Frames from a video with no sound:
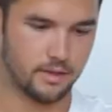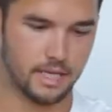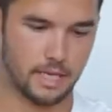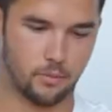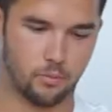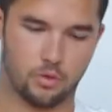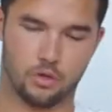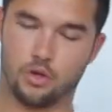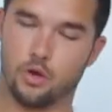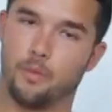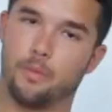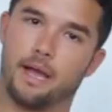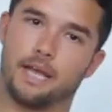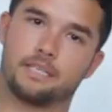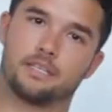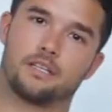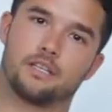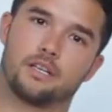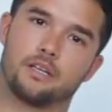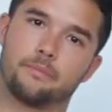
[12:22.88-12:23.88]
Then we'll go
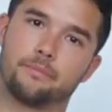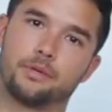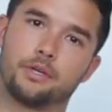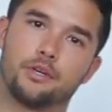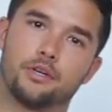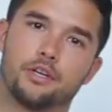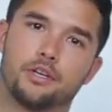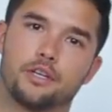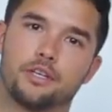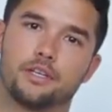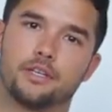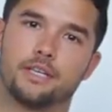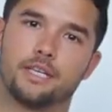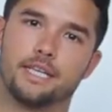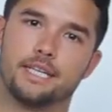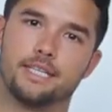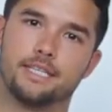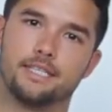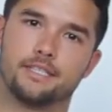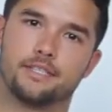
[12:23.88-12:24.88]
back to the computer,
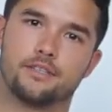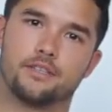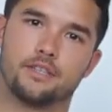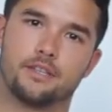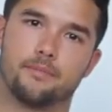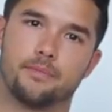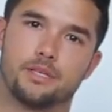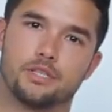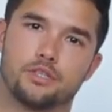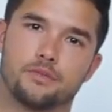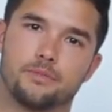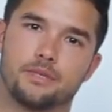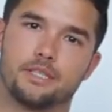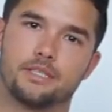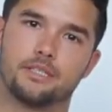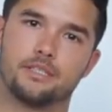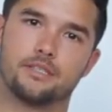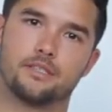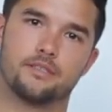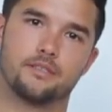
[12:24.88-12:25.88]
insert the
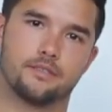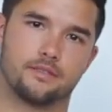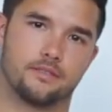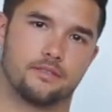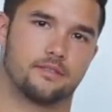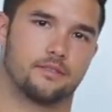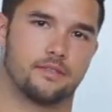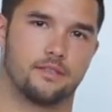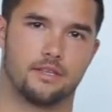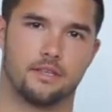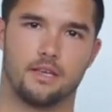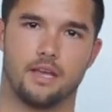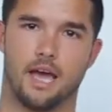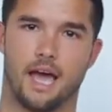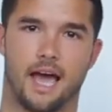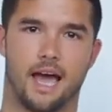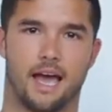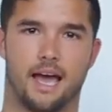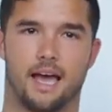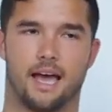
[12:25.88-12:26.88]
measurements.
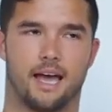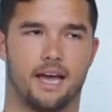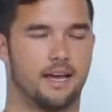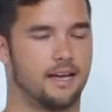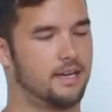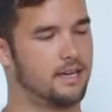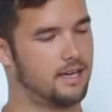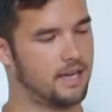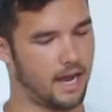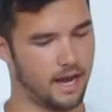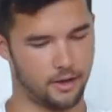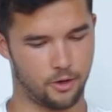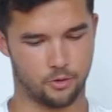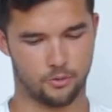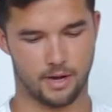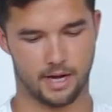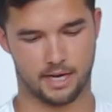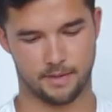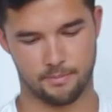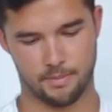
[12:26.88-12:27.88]
I
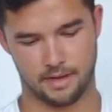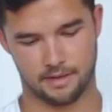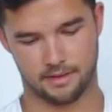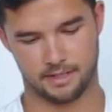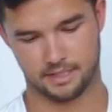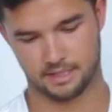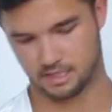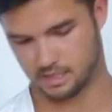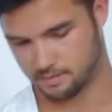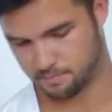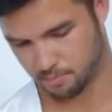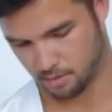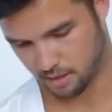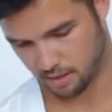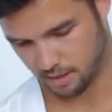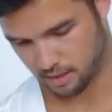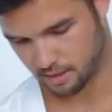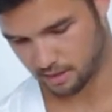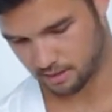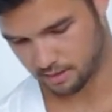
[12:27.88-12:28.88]
don't recommend this,
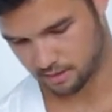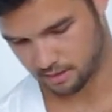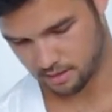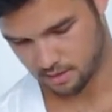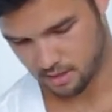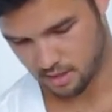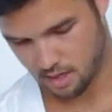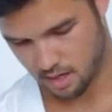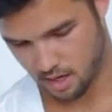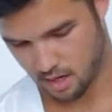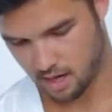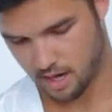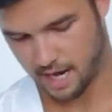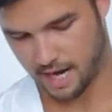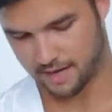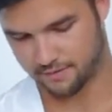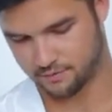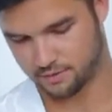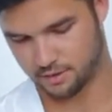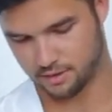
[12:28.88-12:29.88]
but
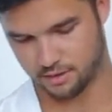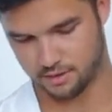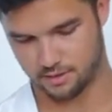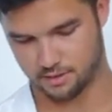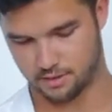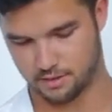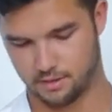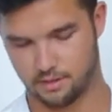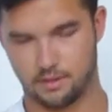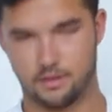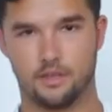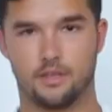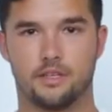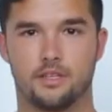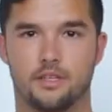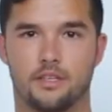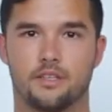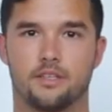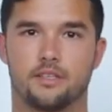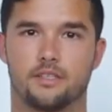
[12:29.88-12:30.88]
after
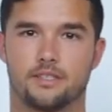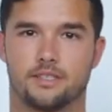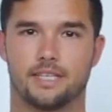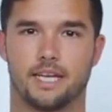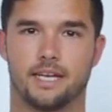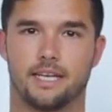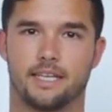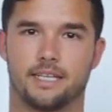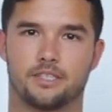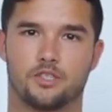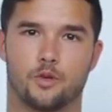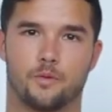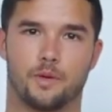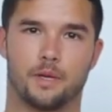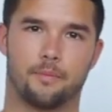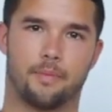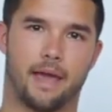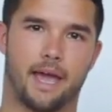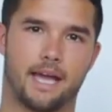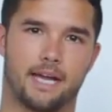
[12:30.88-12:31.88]
sending in so
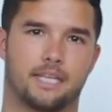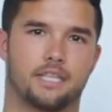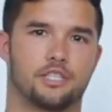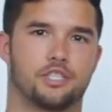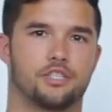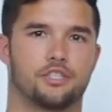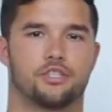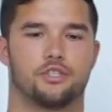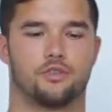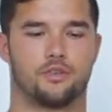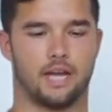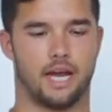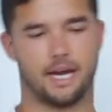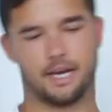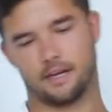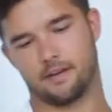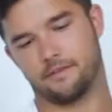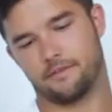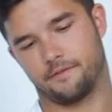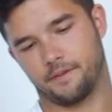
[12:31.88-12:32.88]
many packages, you
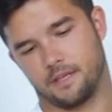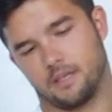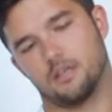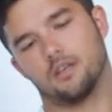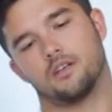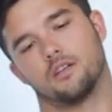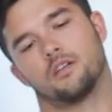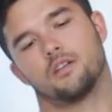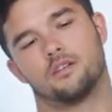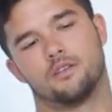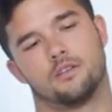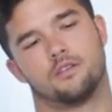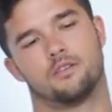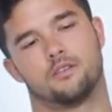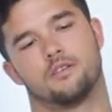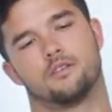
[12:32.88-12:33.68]
kind of feel